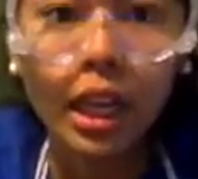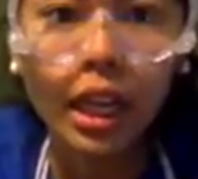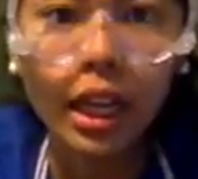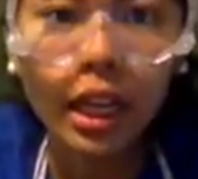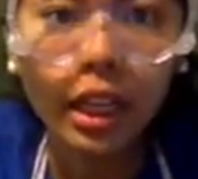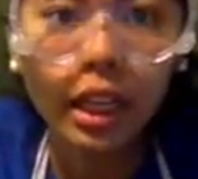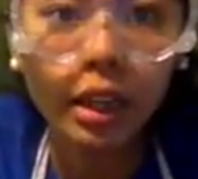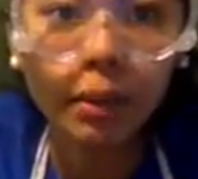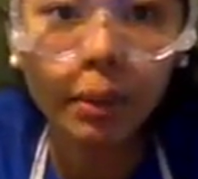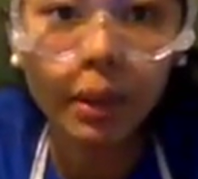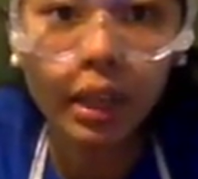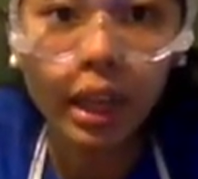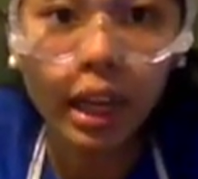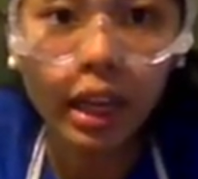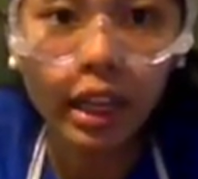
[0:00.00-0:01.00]
And then I'm going
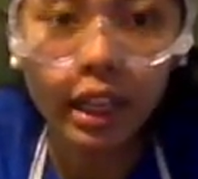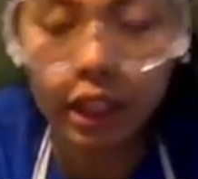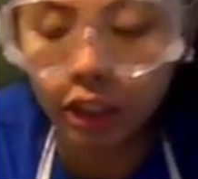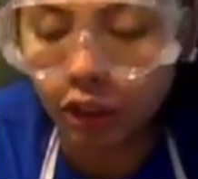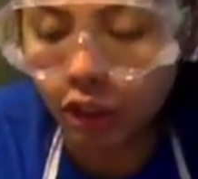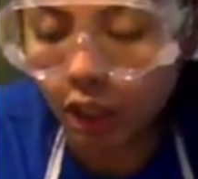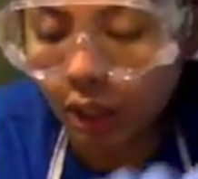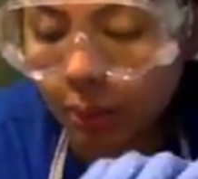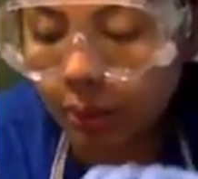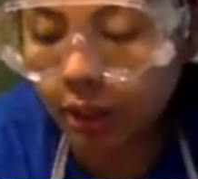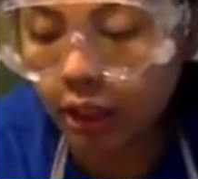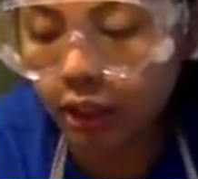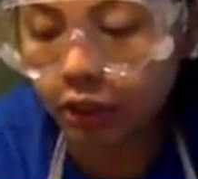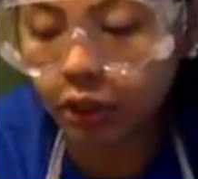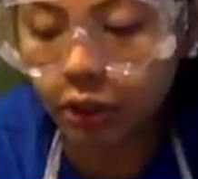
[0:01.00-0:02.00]
to add 8 drops
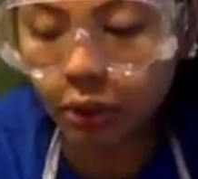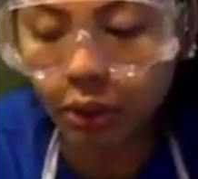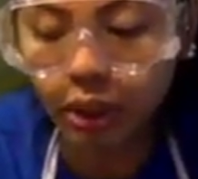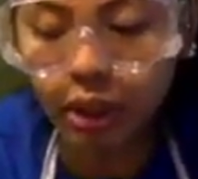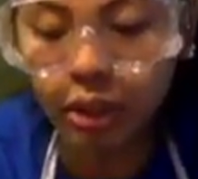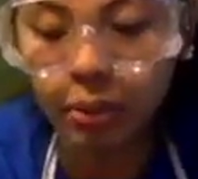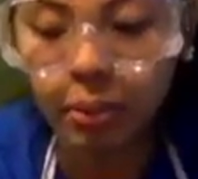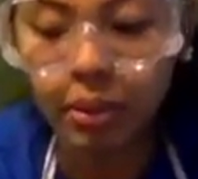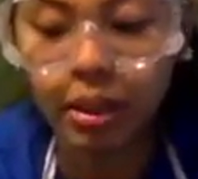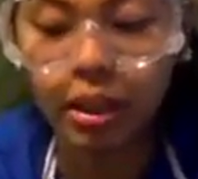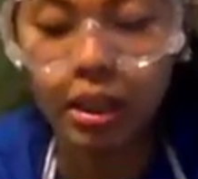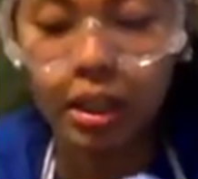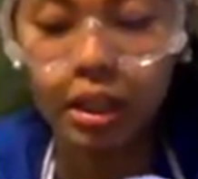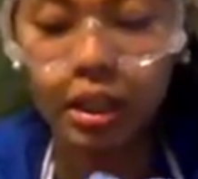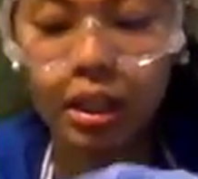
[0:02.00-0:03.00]
of sodium
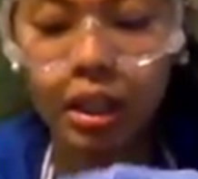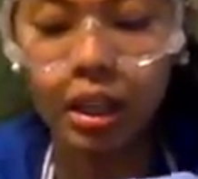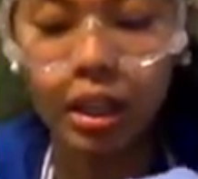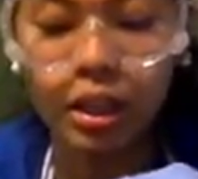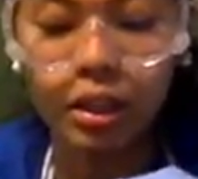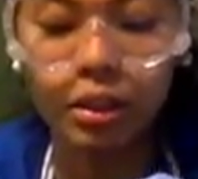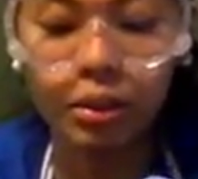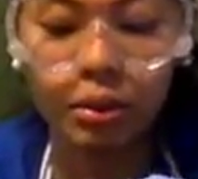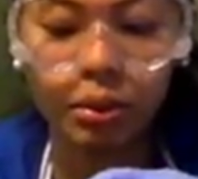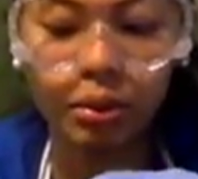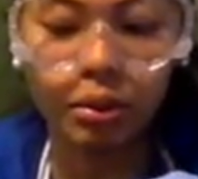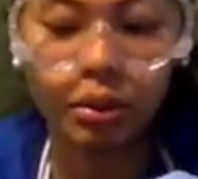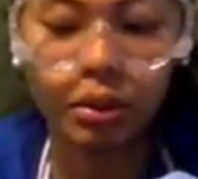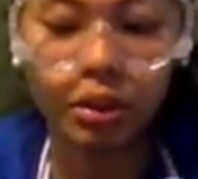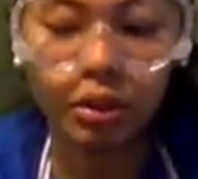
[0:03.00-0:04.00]

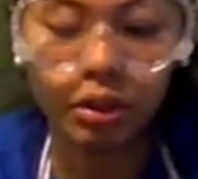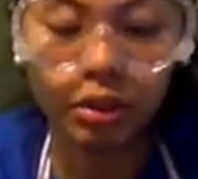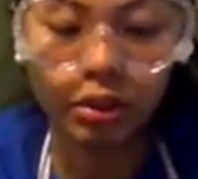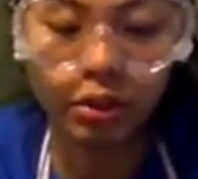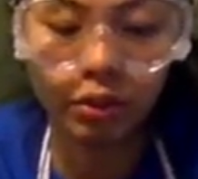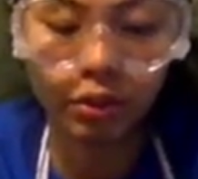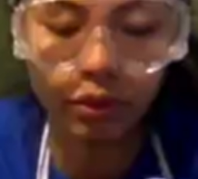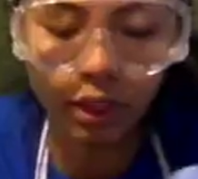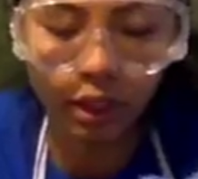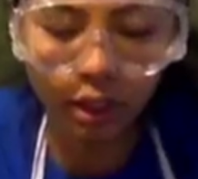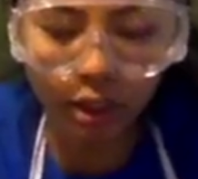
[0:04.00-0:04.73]
thiosulfate.